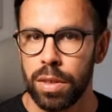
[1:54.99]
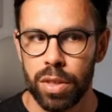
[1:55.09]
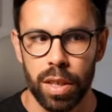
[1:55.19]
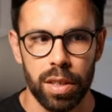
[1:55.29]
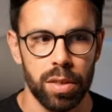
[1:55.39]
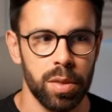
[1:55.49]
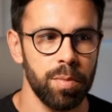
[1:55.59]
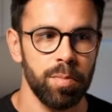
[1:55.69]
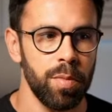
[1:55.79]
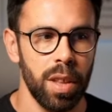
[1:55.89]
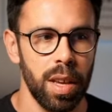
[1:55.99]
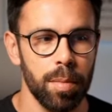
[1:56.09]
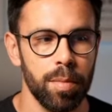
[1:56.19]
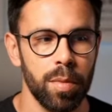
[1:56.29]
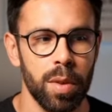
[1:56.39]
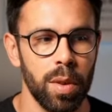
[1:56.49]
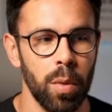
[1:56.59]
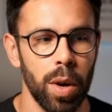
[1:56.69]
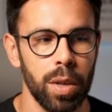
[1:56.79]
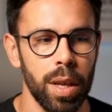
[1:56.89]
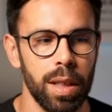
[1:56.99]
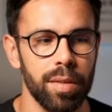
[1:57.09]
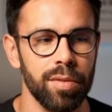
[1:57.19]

change theme quite quickly.